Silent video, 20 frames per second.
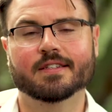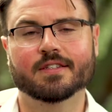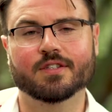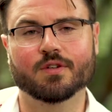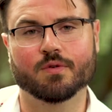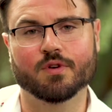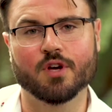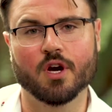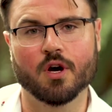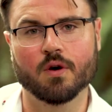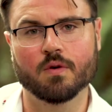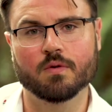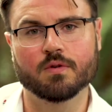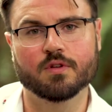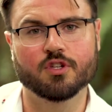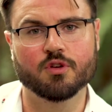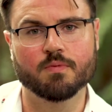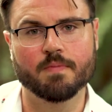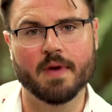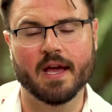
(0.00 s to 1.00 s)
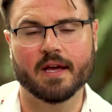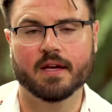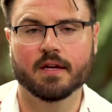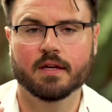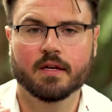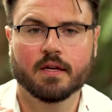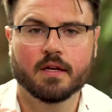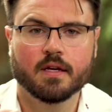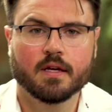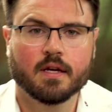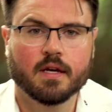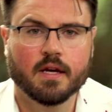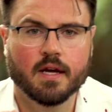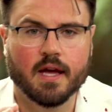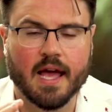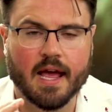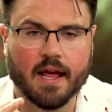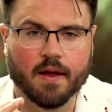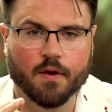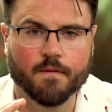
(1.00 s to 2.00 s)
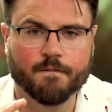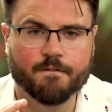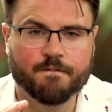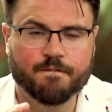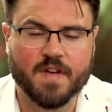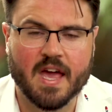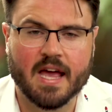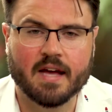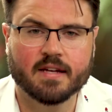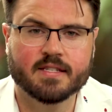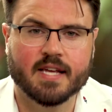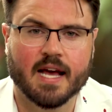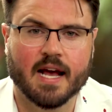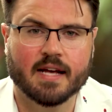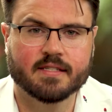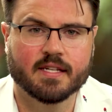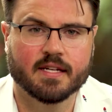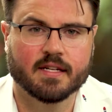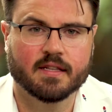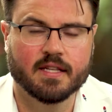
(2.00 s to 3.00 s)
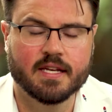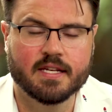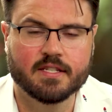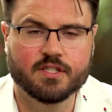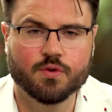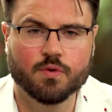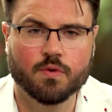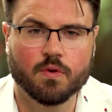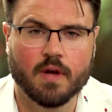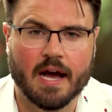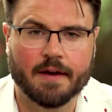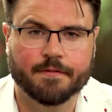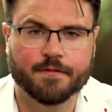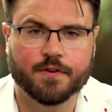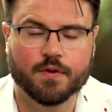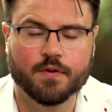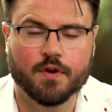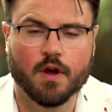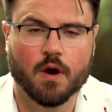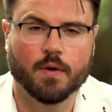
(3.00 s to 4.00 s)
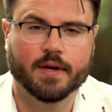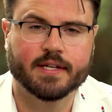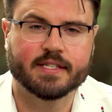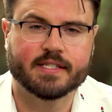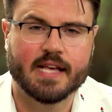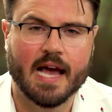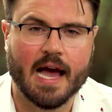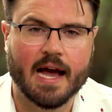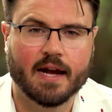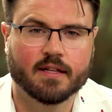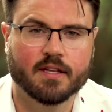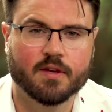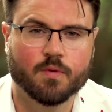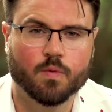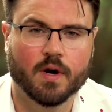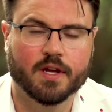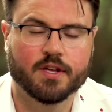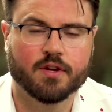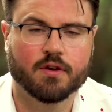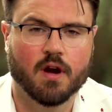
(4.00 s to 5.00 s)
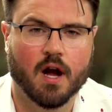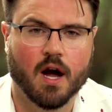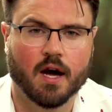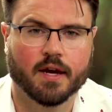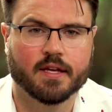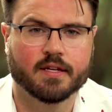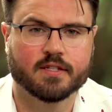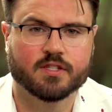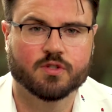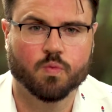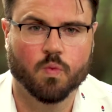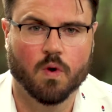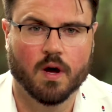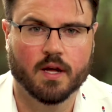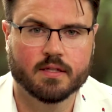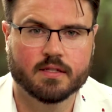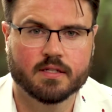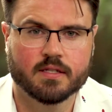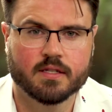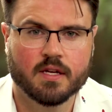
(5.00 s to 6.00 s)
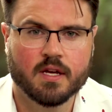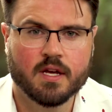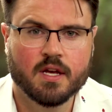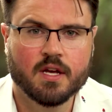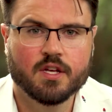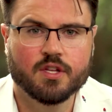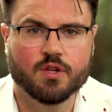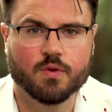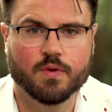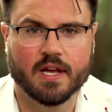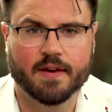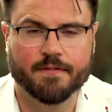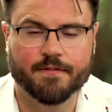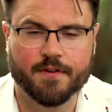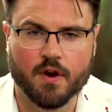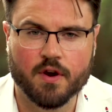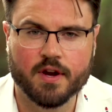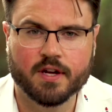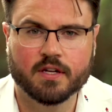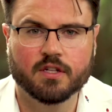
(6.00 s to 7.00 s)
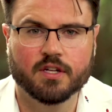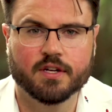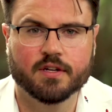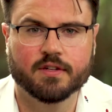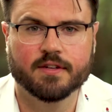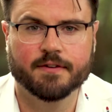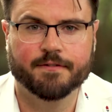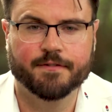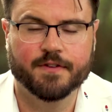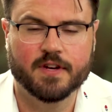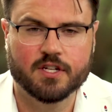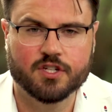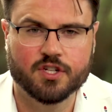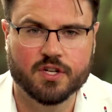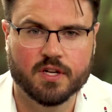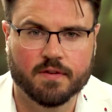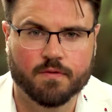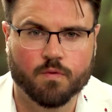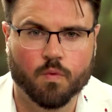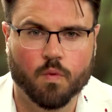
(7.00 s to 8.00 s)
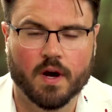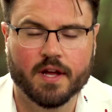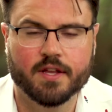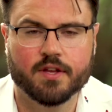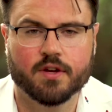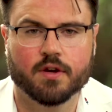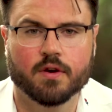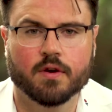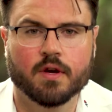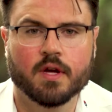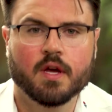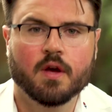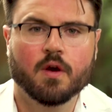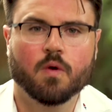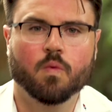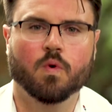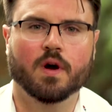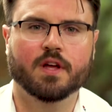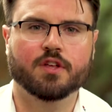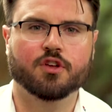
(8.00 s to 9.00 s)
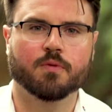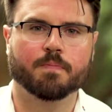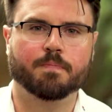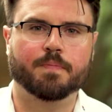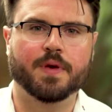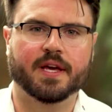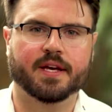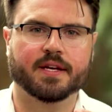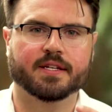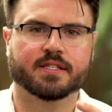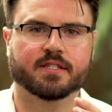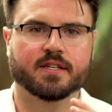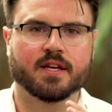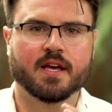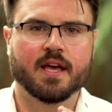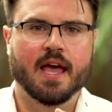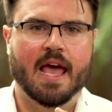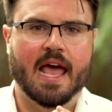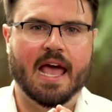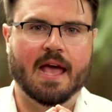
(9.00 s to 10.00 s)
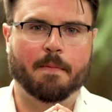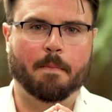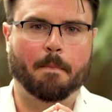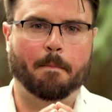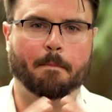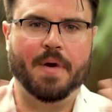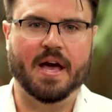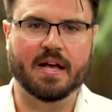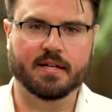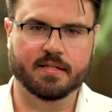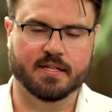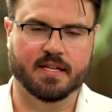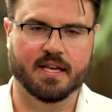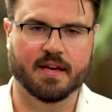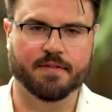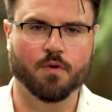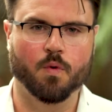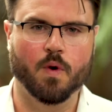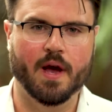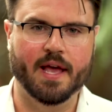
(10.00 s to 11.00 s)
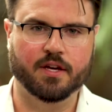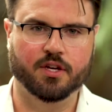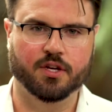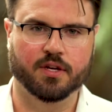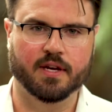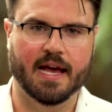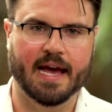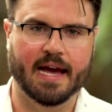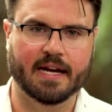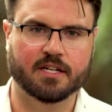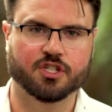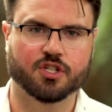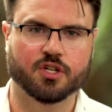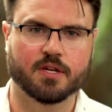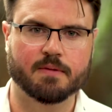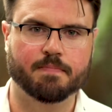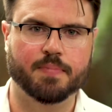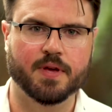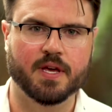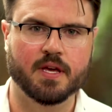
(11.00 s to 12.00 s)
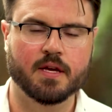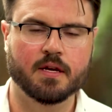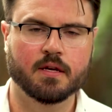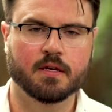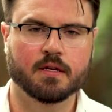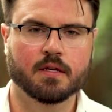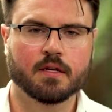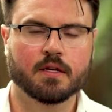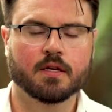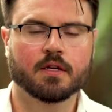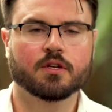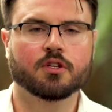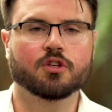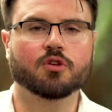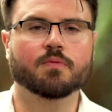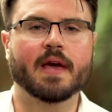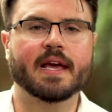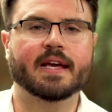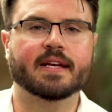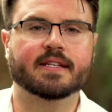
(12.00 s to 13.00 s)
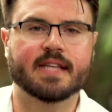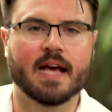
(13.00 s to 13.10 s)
You go, you make a fantastic lead tool after you know exactly what your audience wants. You get a very clear definition of what your biggest and best giveaway could actually be. You make it